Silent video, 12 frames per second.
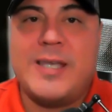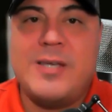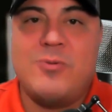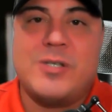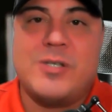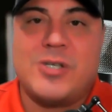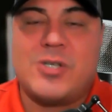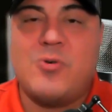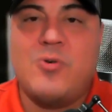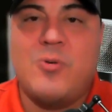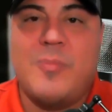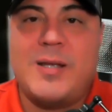He was the
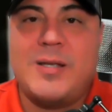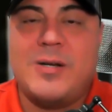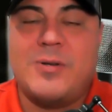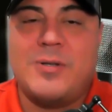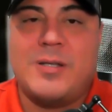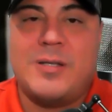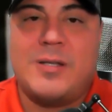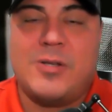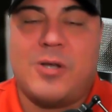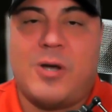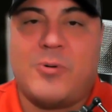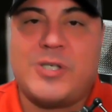schoolman. You know, the, the
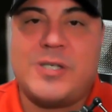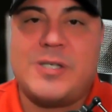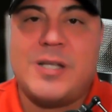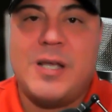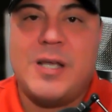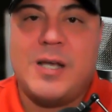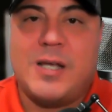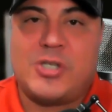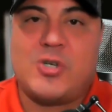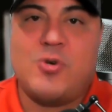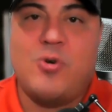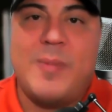law was just a
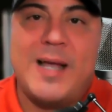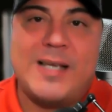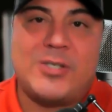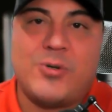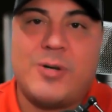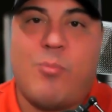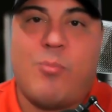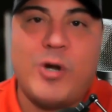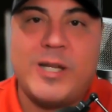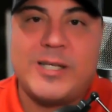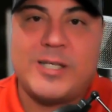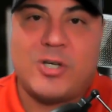schoolmaster to
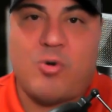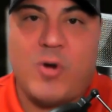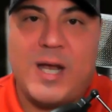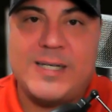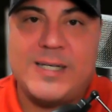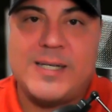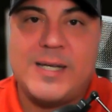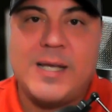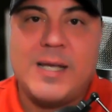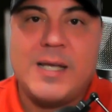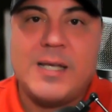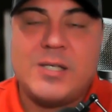point us to Christ.
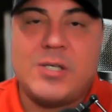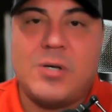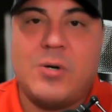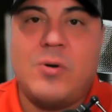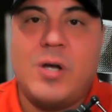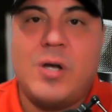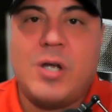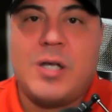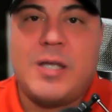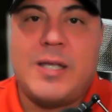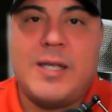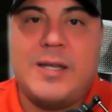So,
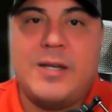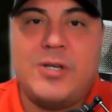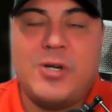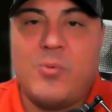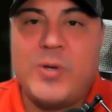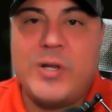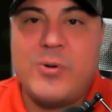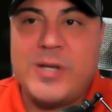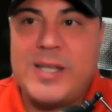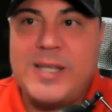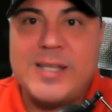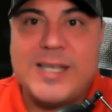and you know, we don't
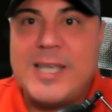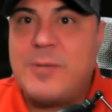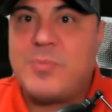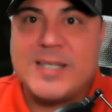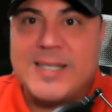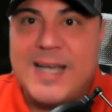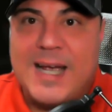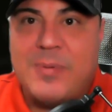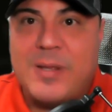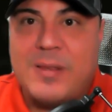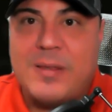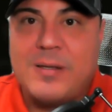need to keep the
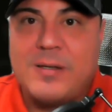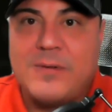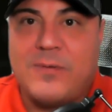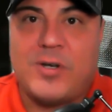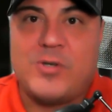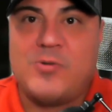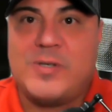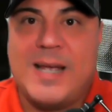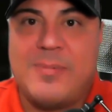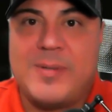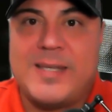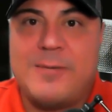Sabbath for all you
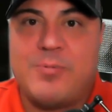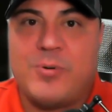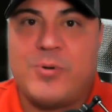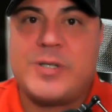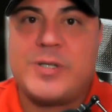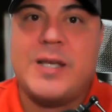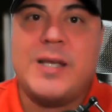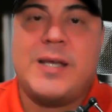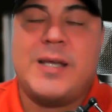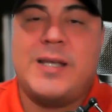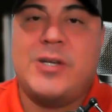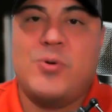Sabbath keepers
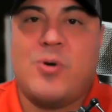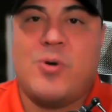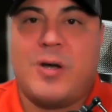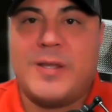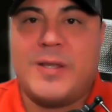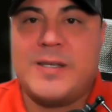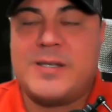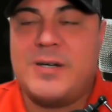and do all this.